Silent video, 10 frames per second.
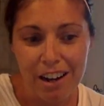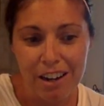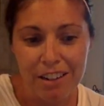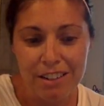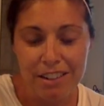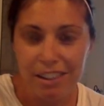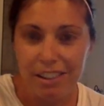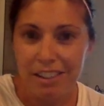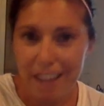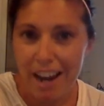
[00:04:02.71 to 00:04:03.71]

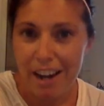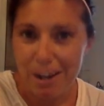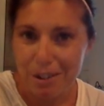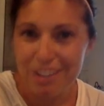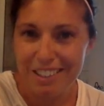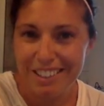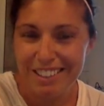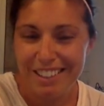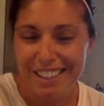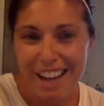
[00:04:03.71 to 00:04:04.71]
until now,
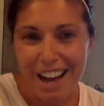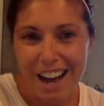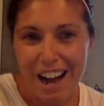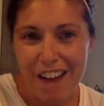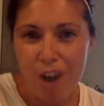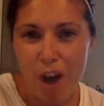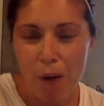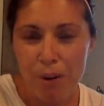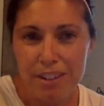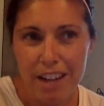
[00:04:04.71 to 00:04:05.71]
I've
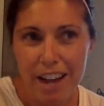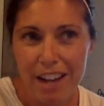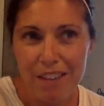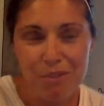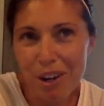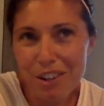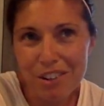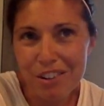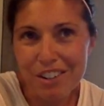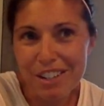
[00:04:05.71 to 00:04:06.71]
always kind of
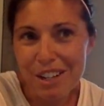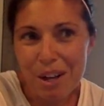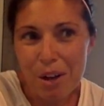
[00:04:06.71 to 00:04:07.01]
wondered,